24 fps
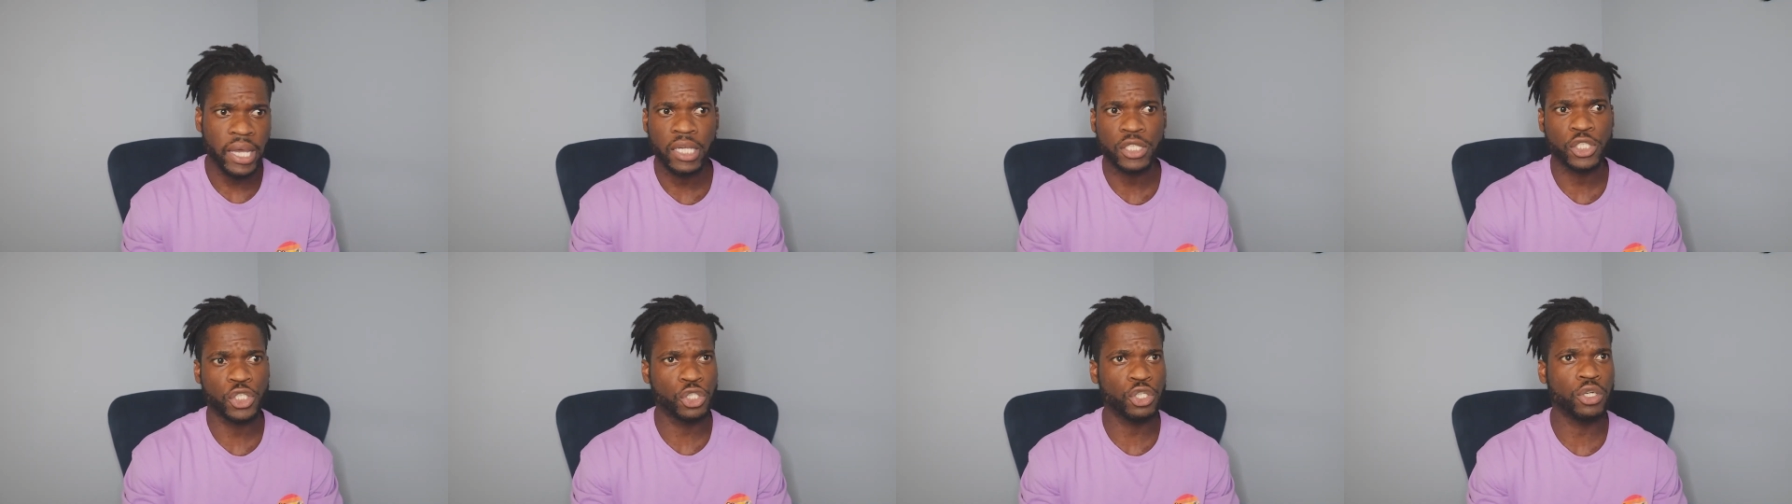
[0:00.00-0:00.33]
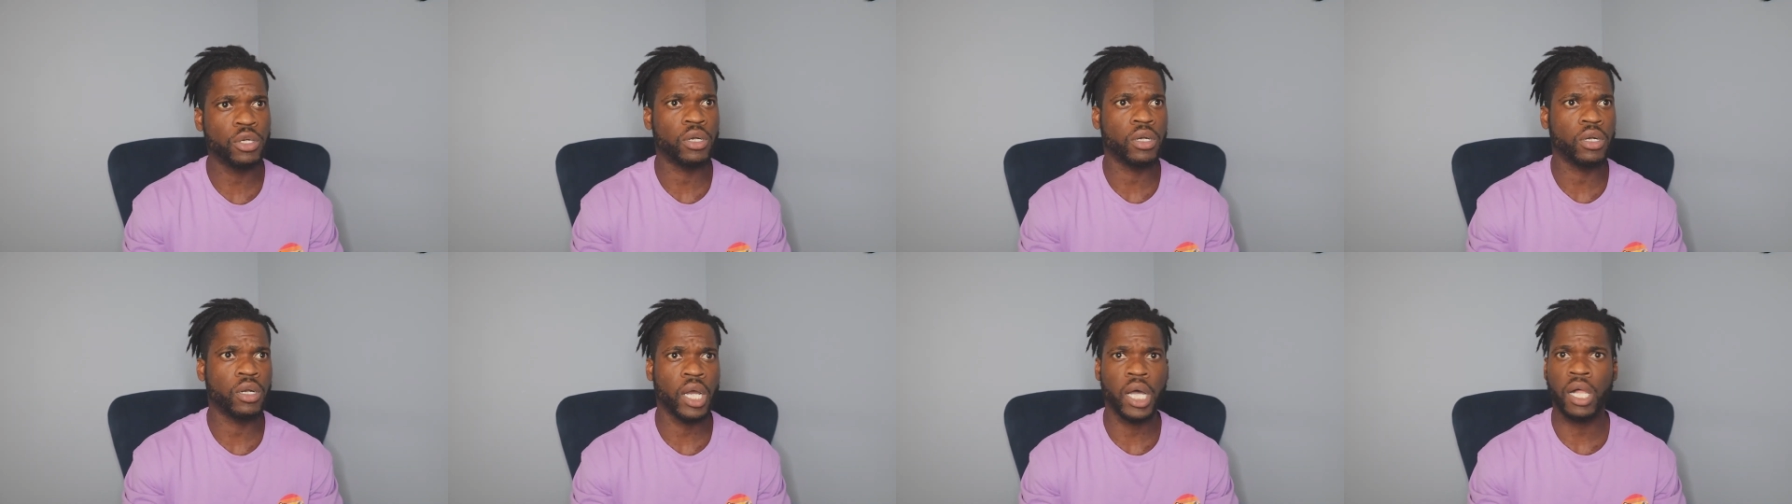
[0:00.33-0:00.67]
yeah,
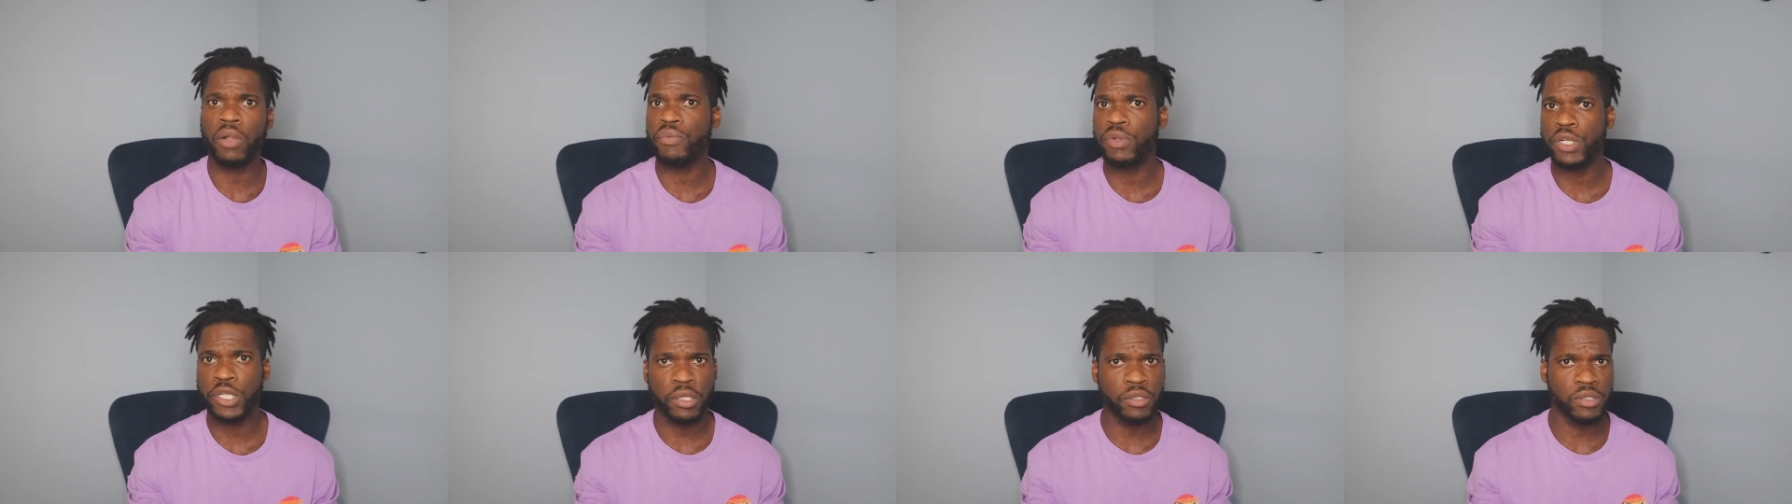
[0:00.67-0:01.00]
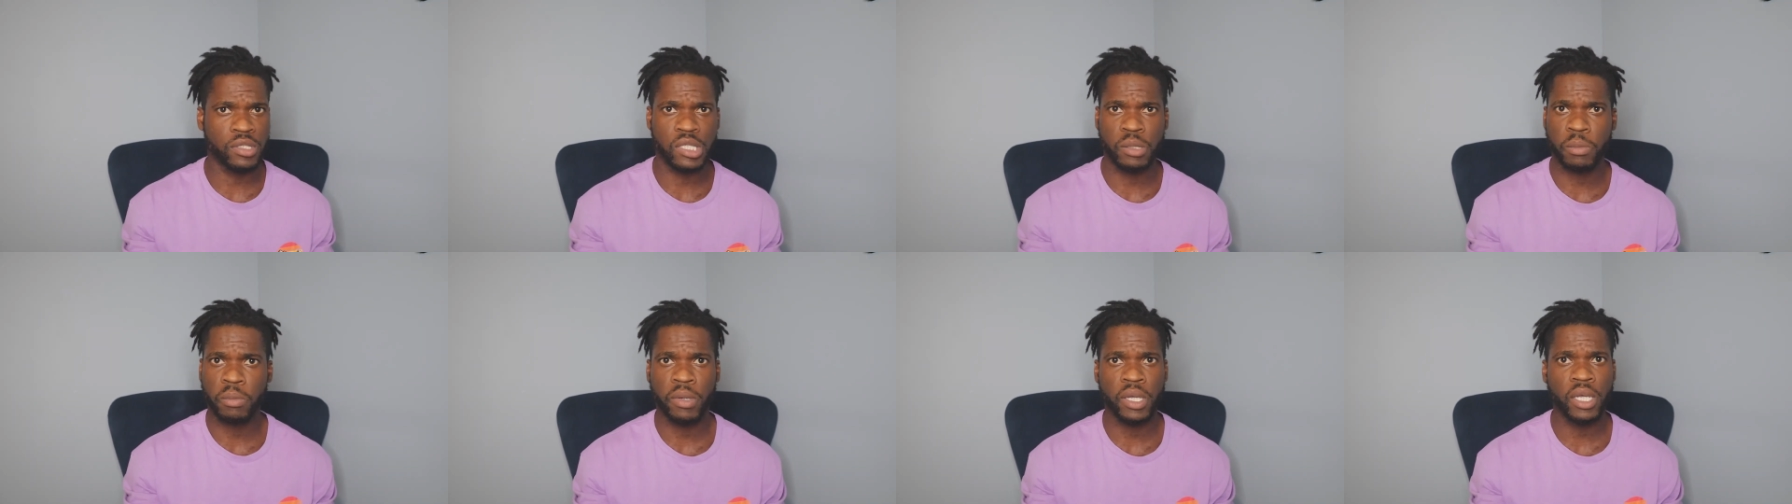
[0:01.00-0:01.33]
sure, I'll reach
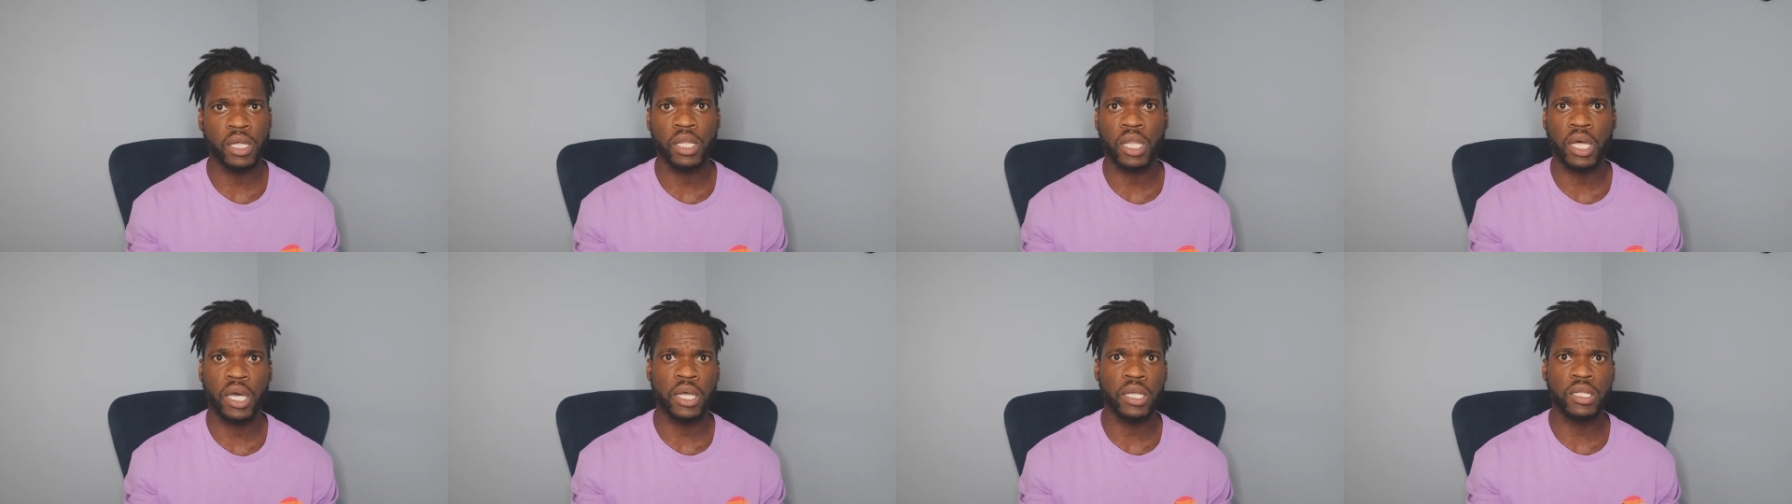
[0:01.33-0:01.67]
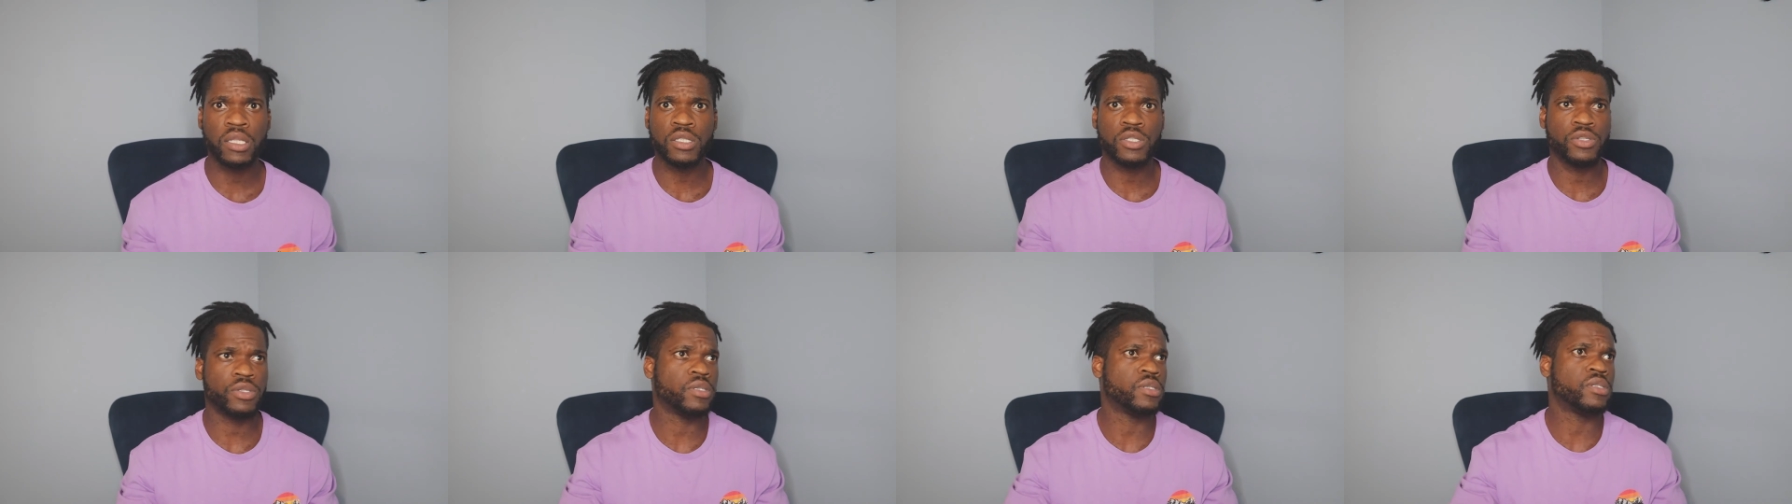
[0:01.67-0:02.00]
out to some of my
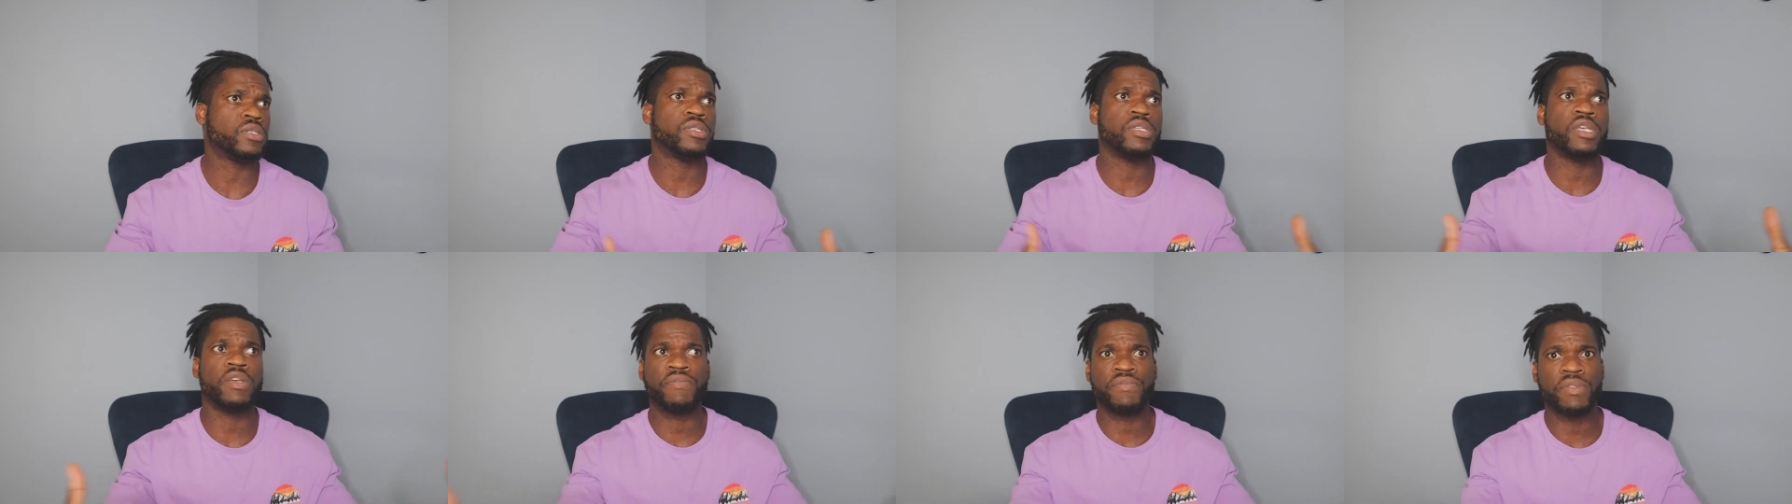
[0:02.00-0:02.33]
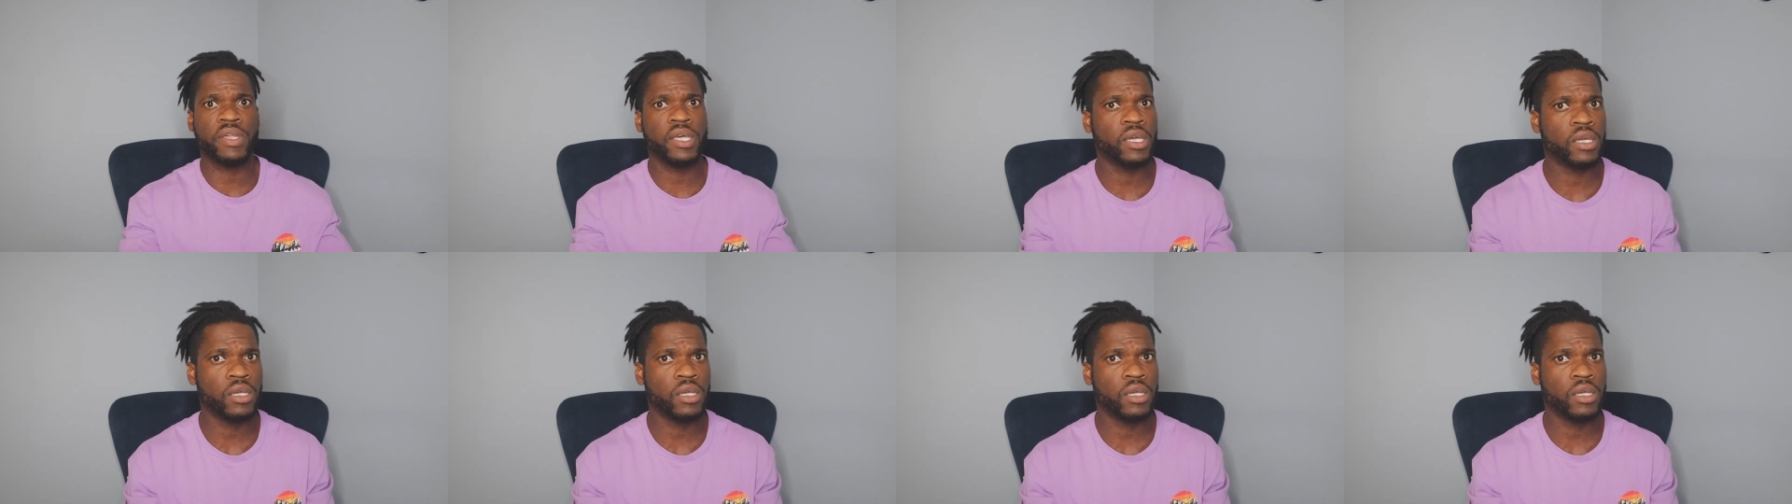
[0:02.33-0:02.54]
clients and see if